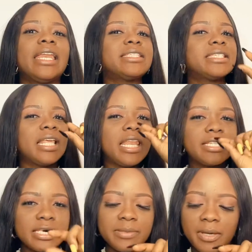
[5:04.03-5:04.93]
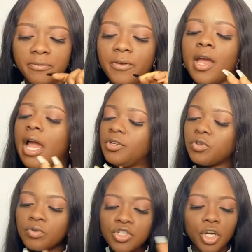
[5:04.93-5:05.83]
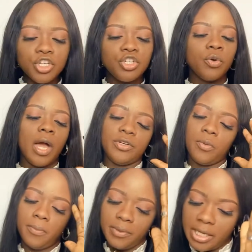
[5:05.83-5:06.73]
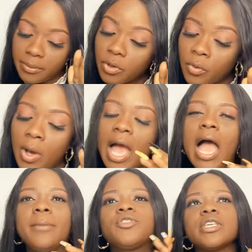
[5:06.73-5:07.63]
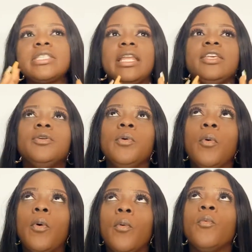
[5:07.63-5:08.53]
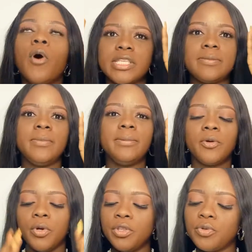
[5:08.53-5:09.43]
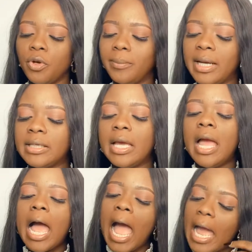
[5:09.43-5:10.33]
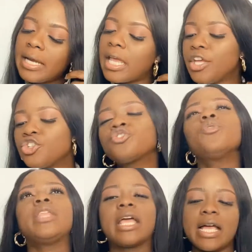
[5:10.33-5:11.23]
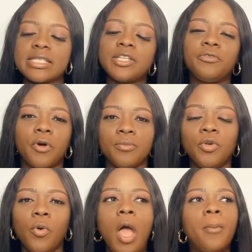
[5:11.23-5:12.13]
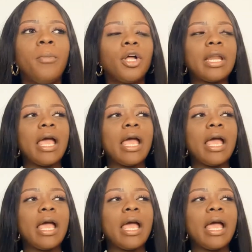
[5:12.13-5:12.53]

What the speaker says: is a legitimate fear. I don't judge you, I don't blame you, I'm just telling you what may be going through your mind. And it's true, they can steal from you, but